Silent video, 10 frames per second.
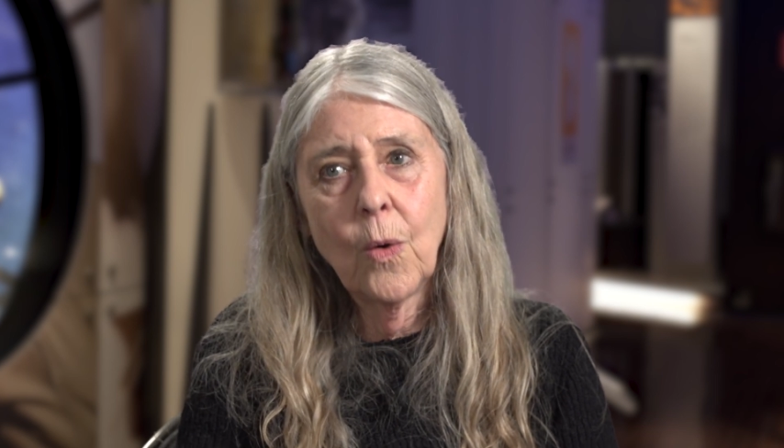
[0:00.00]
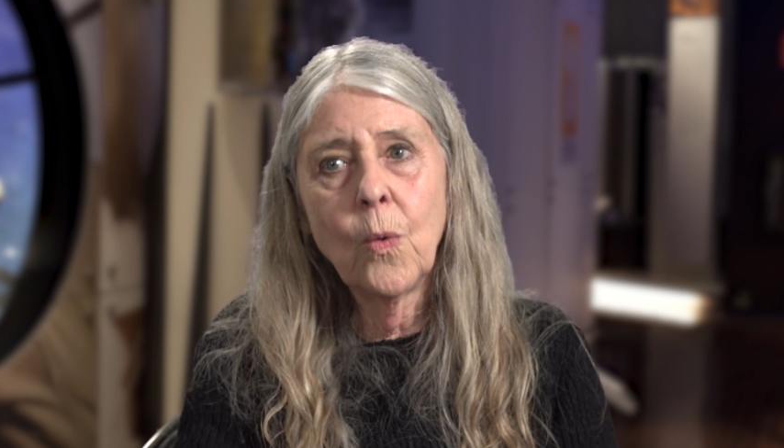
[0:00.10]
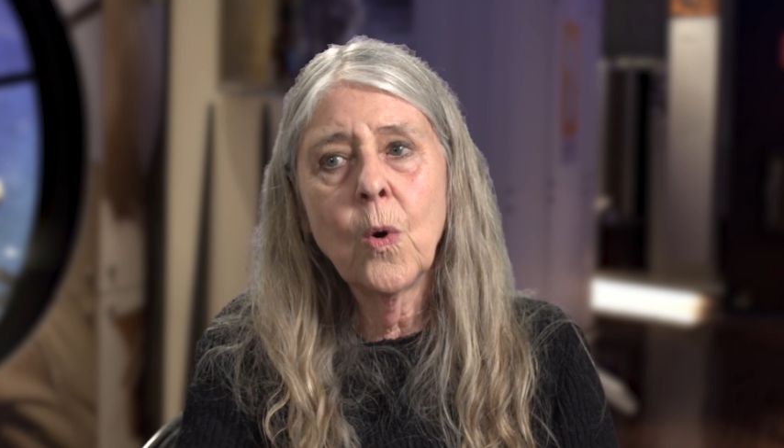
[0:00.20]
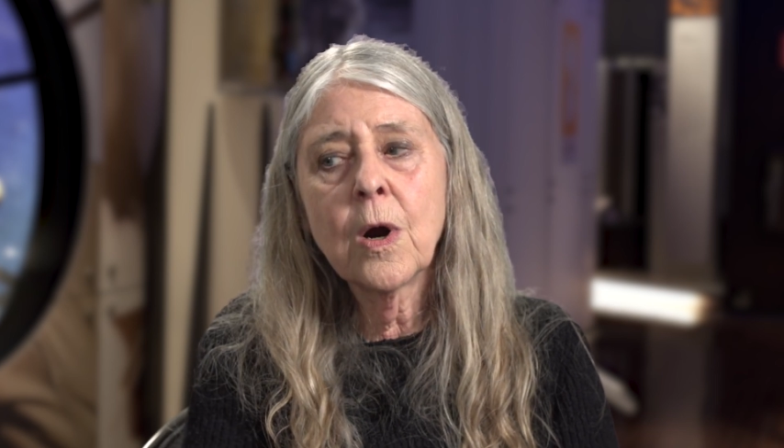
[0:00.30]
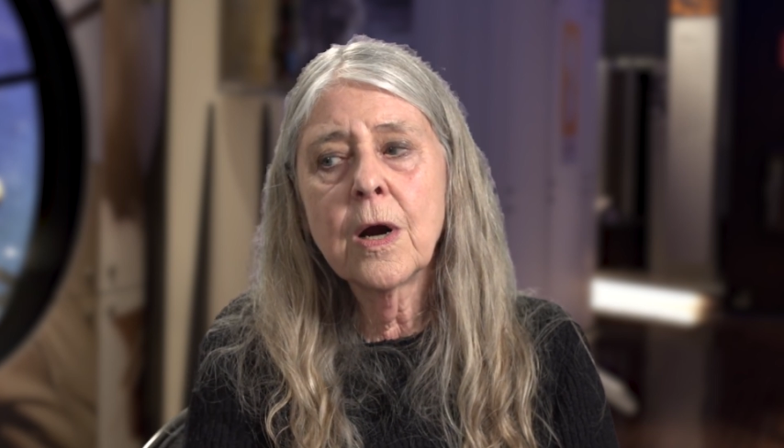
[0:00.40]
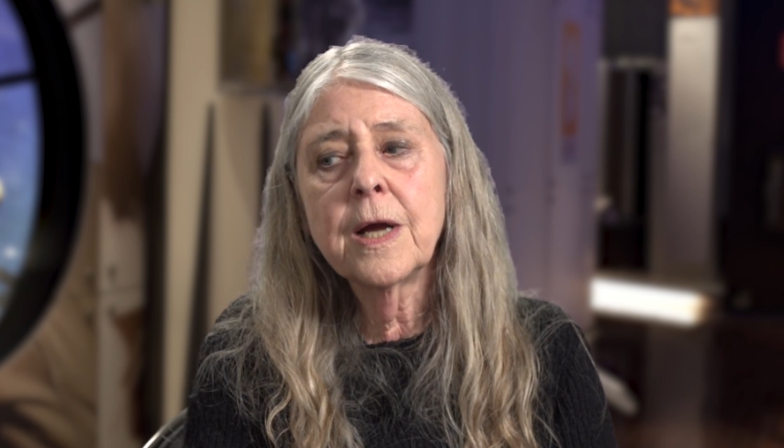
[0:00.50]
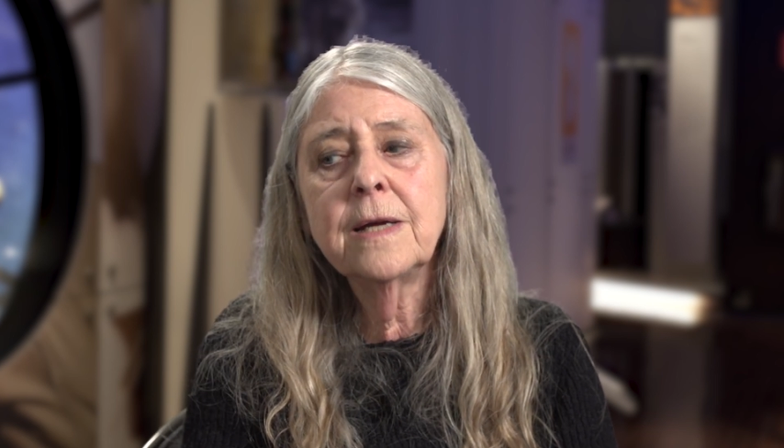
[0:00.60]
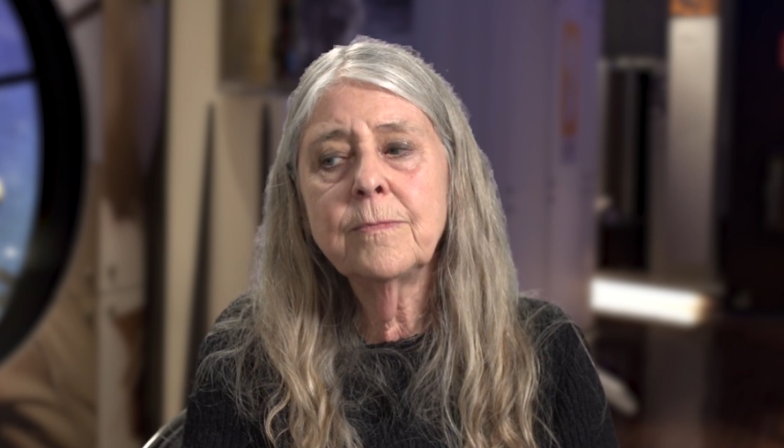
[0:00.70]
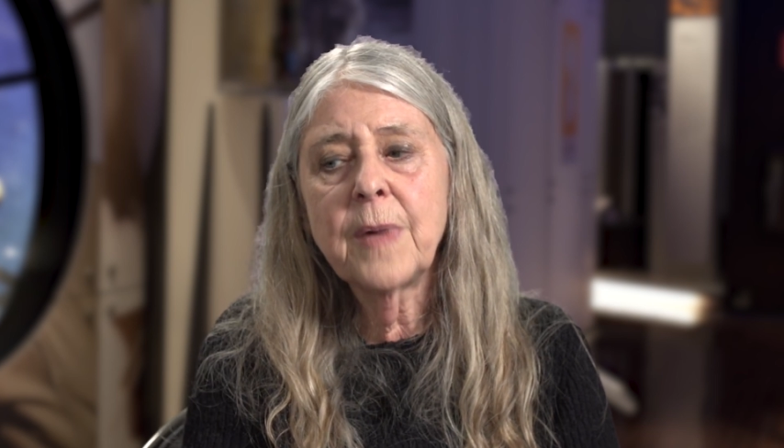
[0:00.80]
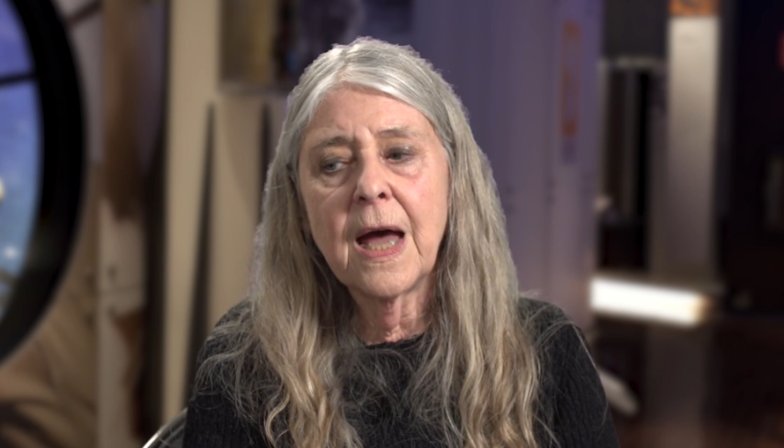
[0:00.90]
or
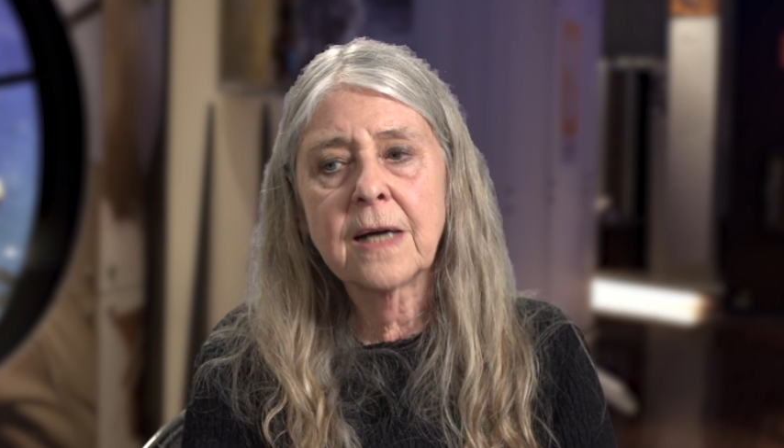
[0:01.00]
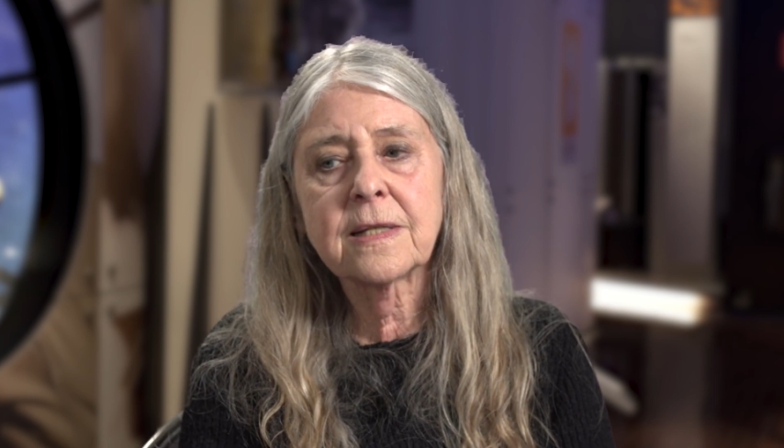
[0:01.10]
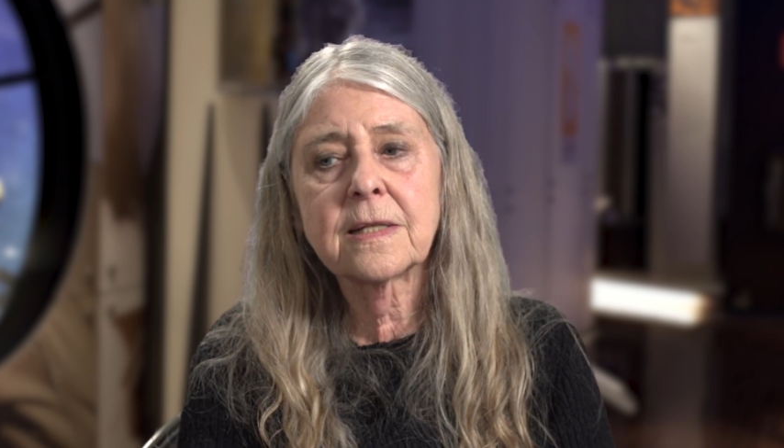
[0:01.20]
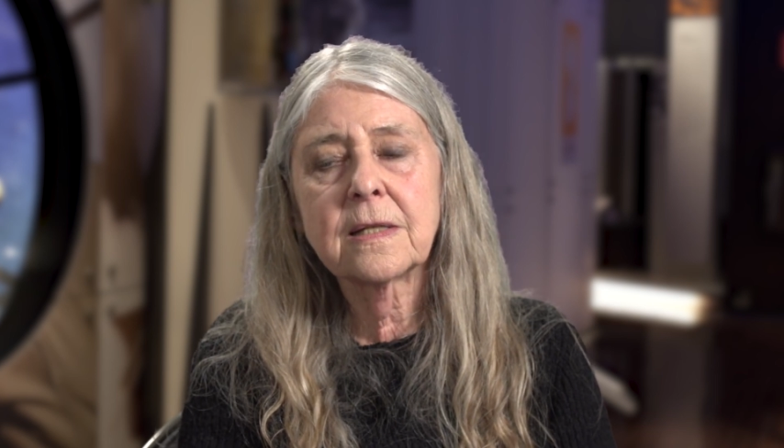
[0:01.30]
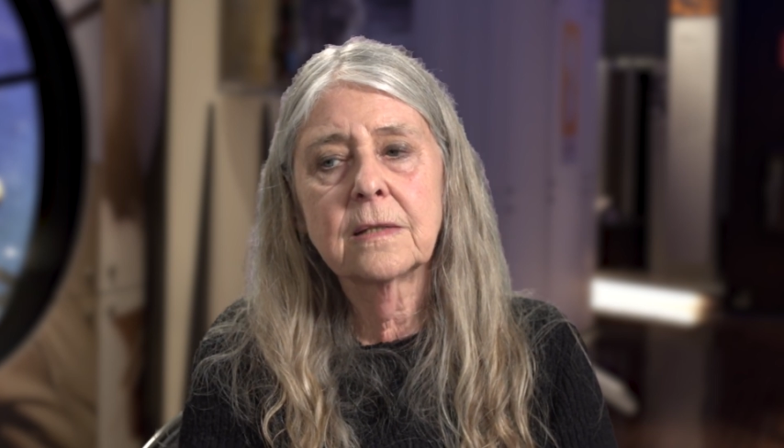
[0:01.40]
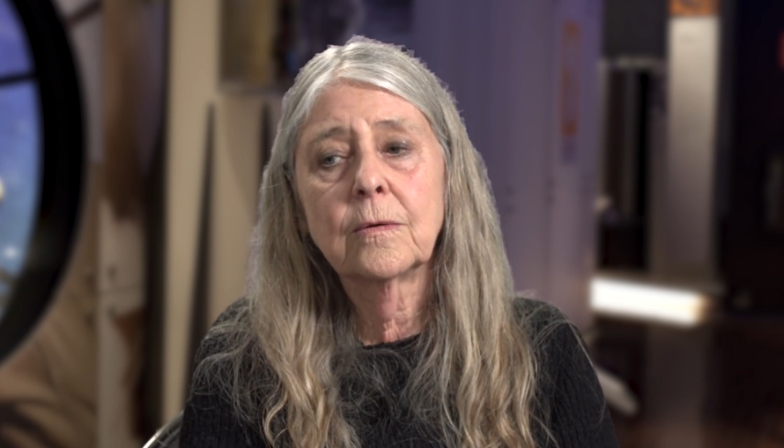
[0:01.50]
impacts